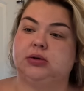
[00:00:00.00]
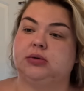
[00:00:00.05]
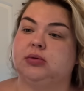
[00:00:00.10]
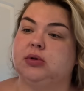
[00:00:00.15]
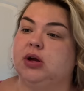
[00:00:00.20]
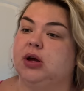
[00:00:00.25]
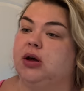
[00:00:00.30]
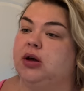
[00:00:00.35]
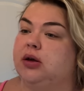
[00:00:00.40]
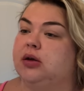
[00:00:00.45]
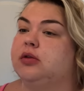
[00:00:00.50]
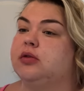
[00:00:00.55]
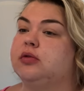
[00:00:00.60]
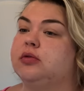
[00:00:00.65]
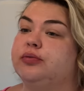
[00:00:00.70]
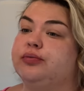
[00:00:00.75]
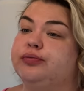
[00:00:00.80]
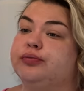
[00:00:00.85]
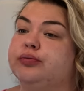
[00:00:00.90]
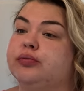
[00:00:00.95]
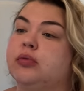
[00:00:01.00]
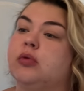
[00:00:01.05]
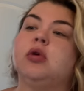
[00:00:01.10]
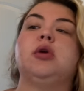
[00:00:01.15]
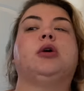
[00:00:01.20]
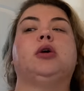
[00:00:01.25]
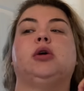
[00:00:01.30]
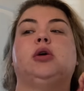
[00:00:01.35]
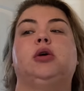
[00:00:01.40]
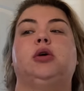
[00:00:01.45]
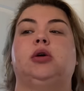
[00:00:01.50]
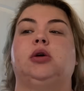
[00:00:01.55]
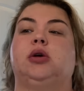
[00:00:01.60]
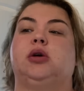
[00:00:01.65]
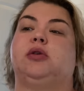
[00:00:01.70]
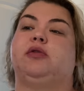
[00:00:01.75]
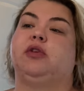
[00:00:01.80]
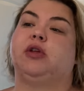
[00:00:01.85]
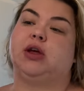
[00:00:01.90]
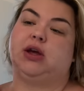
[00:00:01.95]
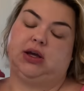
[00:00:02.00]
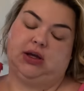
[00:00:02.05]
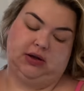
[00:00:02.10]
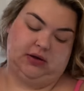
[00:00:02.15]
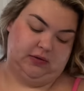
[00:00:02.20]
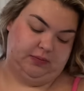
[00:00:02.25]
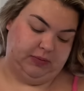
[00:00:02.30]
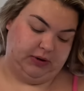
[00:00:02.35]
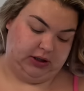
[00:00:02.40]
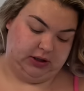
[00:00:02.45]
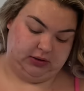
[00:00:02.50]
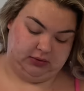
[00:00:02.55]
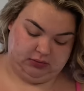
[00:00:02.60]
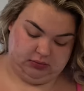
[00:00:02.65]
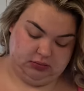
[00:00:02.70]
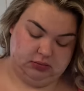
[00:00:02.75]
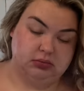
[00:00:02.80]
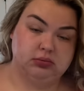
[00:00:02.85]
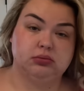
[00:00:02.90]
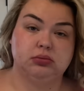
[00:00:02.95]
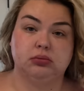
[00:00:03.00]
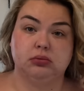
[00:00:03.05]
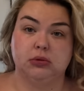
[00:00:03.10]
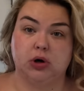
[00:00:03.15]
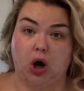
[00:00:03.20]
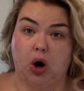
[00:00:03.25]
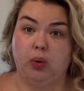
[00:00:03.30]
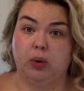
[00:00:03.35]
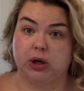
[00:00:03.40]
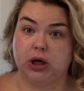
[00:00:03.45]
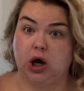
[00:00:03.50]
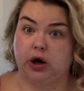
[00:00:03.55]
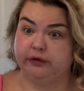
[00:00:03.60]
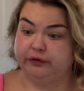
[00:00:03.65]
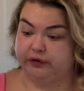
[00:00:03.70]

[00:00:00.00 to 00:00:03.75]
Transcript: because I feel like it's been going on